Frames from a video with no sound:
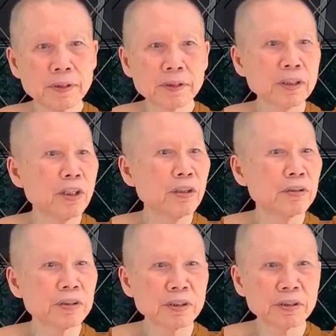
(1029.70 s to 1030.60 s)

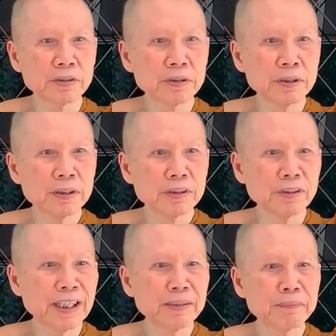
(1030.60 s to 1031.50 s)
No. Your
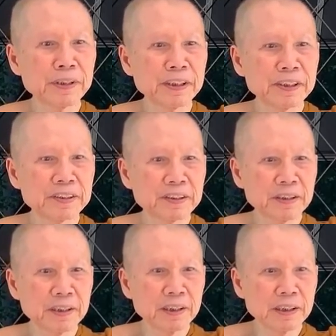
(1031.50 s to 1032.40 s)
heartbeat is
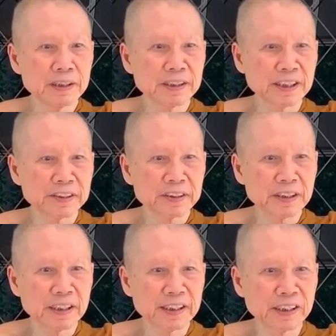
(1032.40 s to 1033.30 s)
just
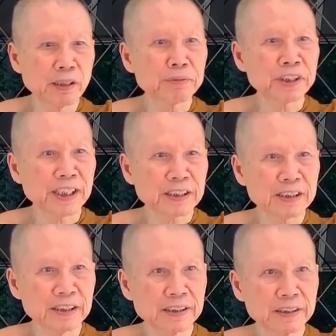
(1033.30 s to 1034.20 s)
an object.
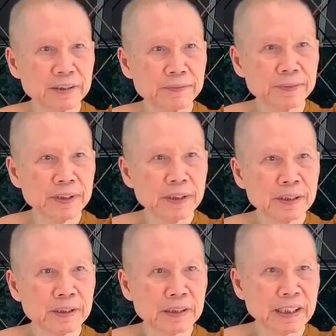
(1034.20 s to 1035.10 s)
Yeah.
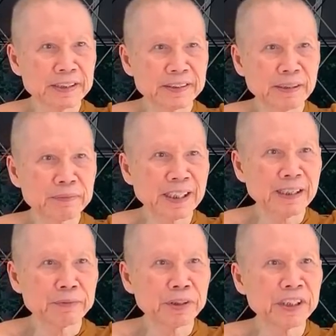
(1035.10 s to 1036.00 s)
That
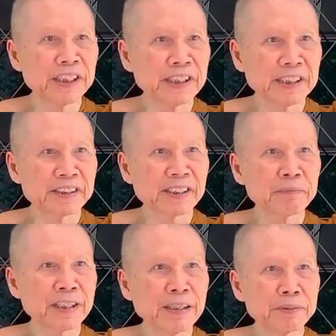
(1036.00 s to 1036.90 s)
sometimes you hear it,
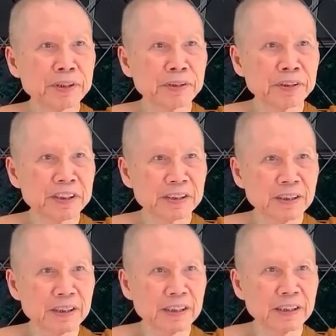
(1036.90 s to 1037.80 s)
sometimes you don't.
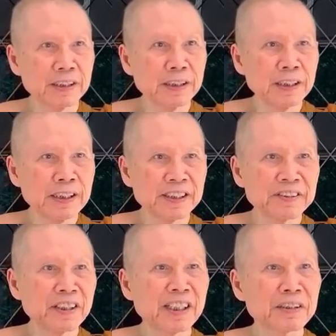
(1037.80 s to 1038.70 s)
Yeah. It's
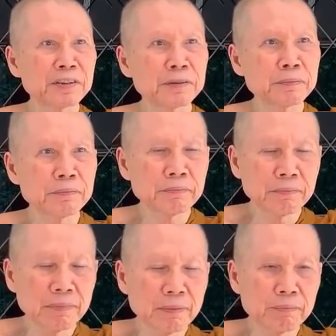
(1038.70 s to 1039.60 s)
not a good
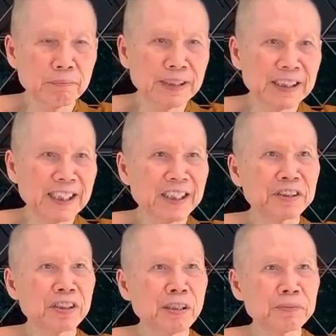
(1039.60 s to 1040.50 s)

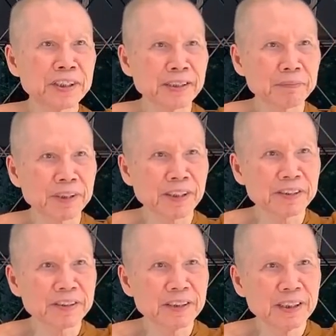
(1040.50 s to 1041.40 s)
meditation object
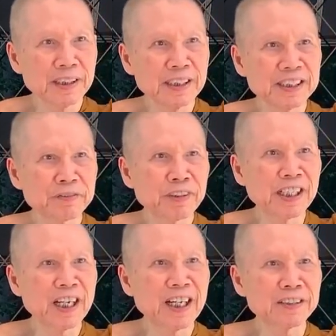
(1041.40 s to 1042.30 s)
because it's
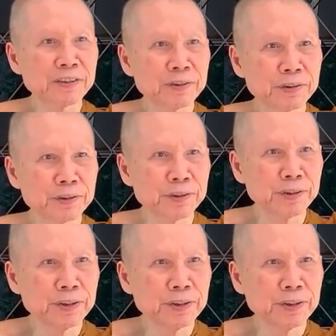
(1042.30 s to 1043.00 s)
very hard to